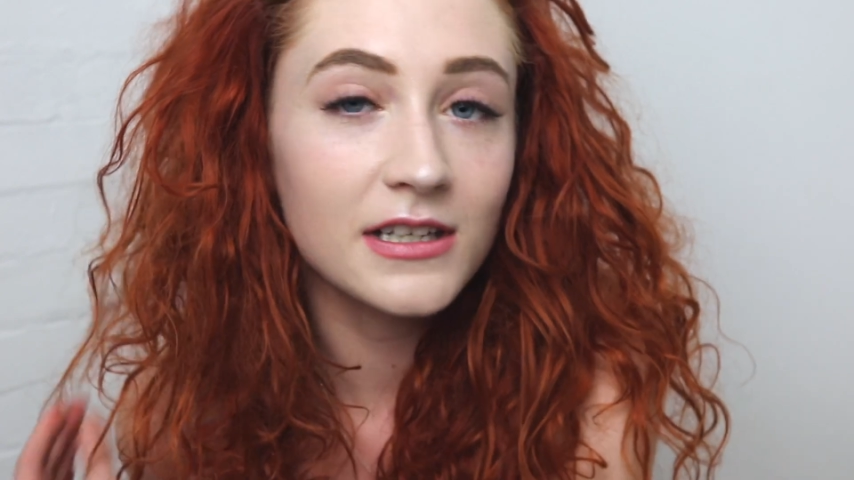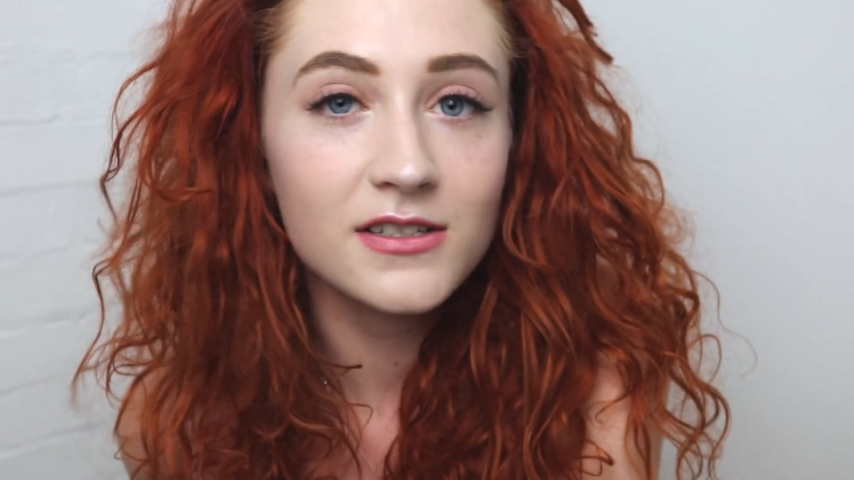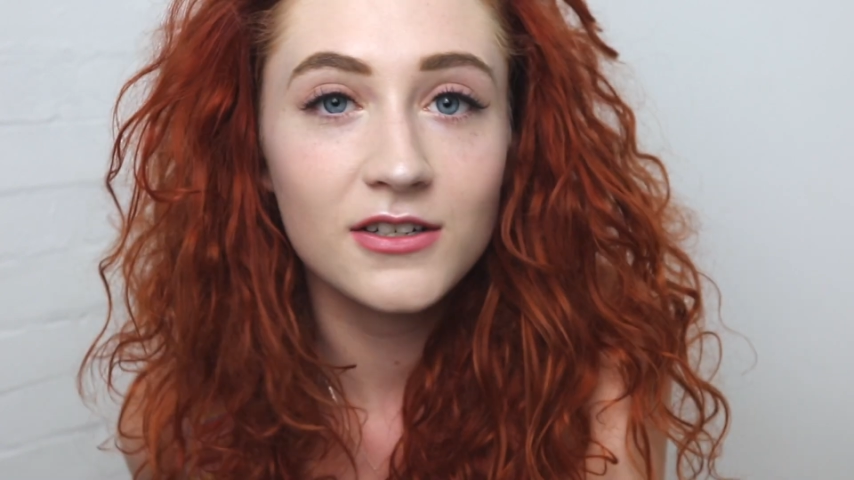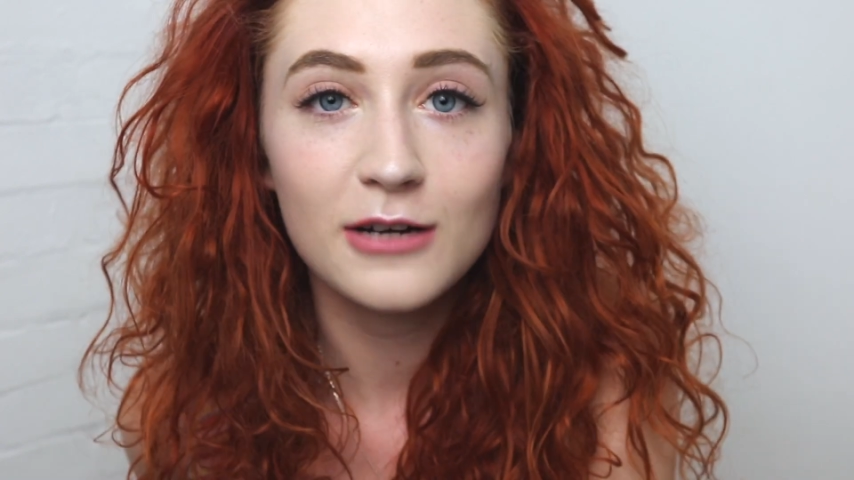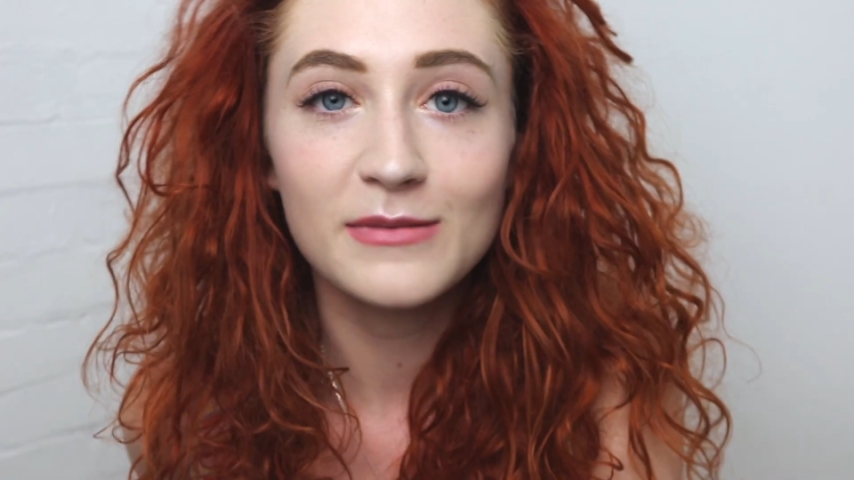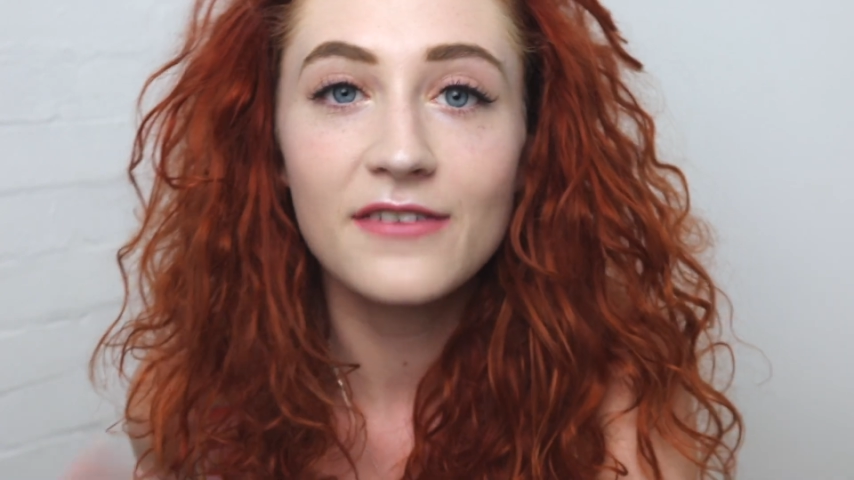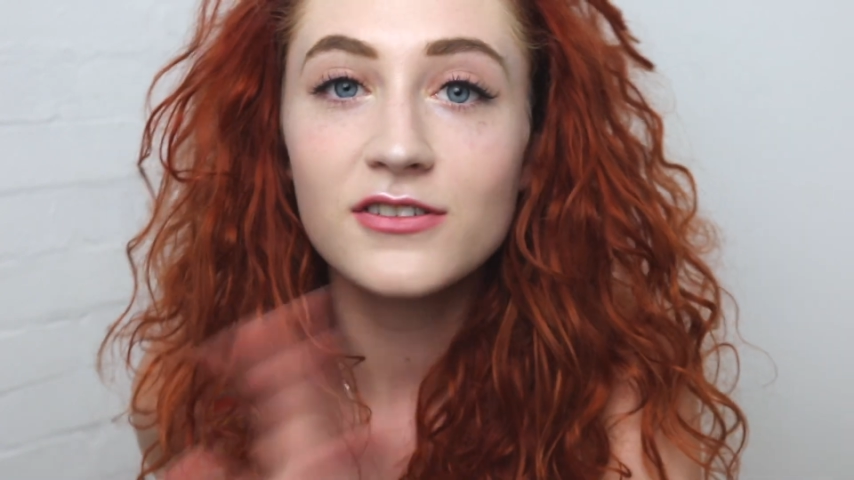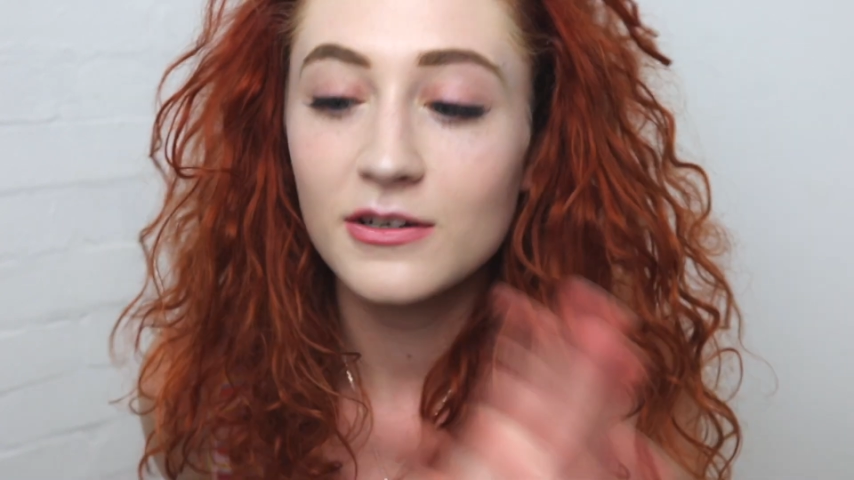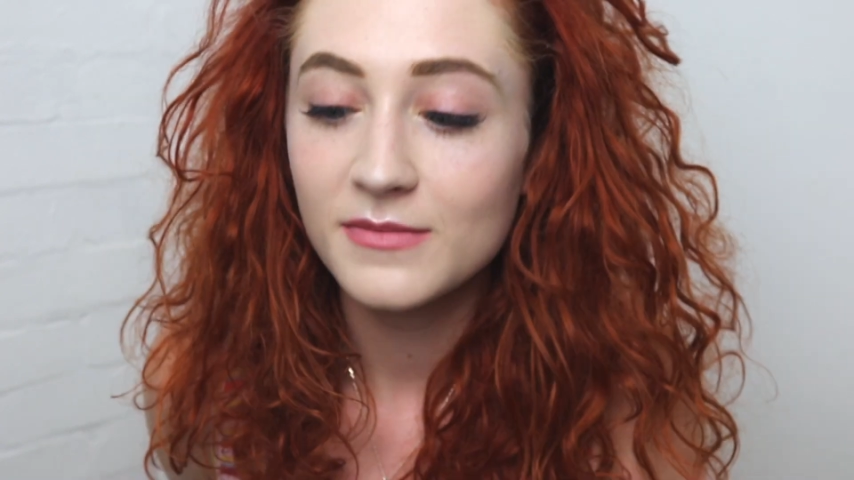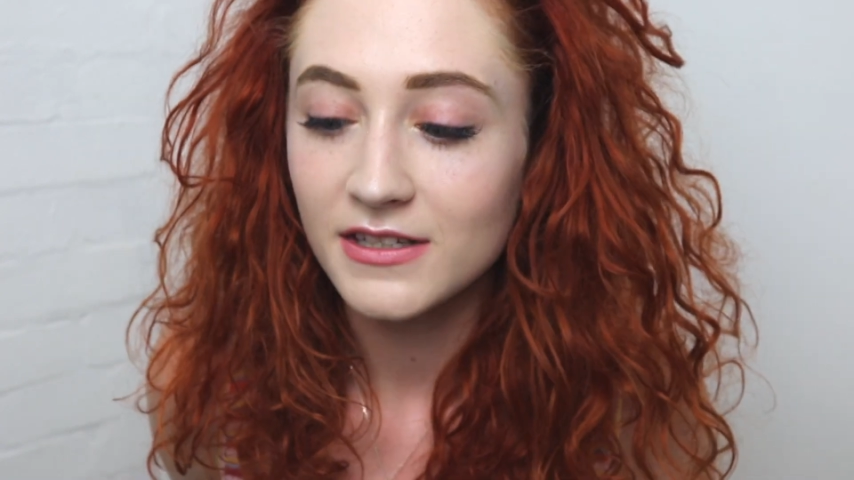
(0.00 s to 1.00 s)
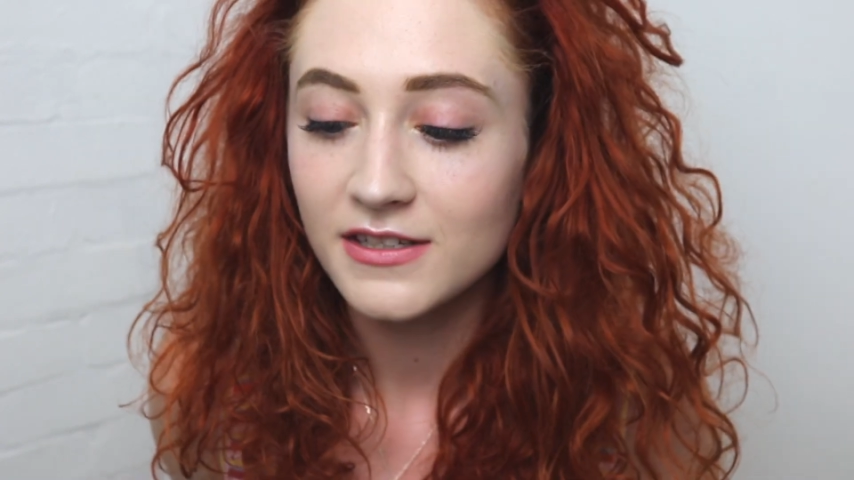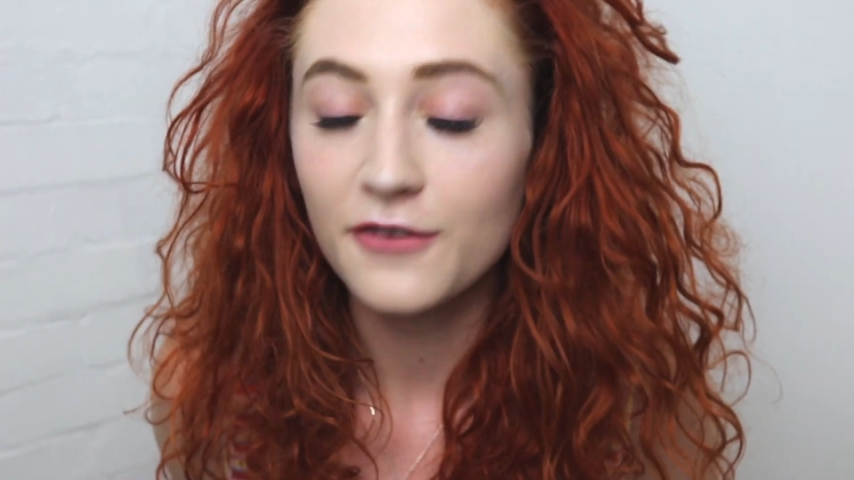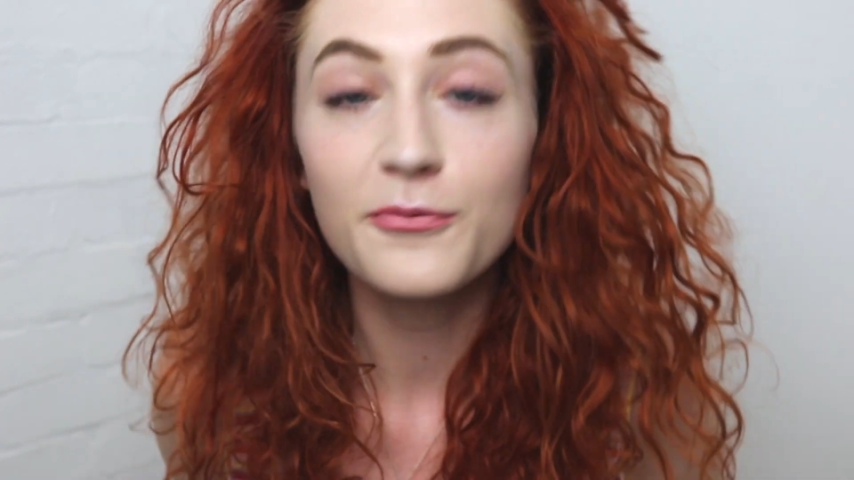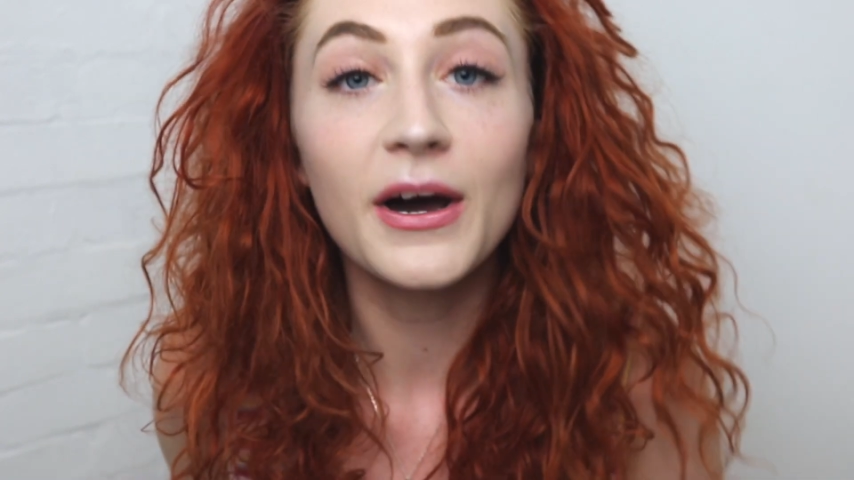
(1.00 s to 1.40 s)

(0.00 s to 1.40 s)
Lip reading: Instagram live streams and stuff,